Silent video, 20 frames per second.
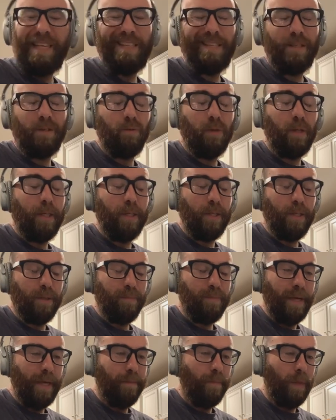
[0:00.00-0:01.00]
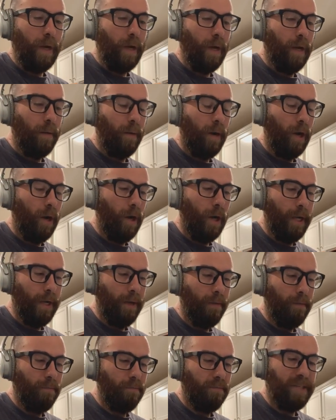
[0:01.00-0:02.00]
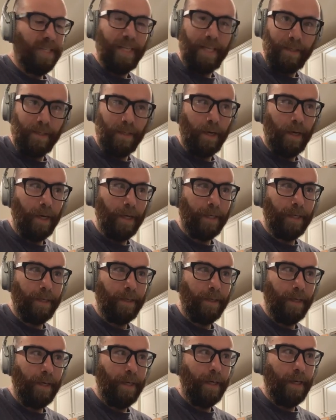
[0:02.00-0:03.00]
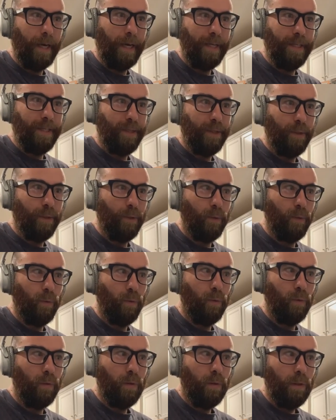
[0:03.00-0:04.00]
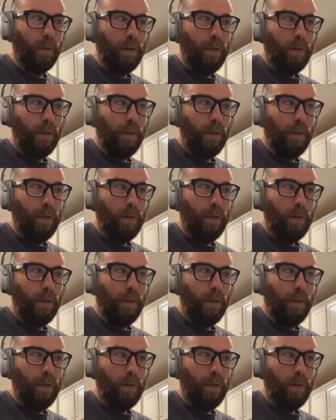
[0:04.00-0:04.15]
It's really just me on TikTok. I do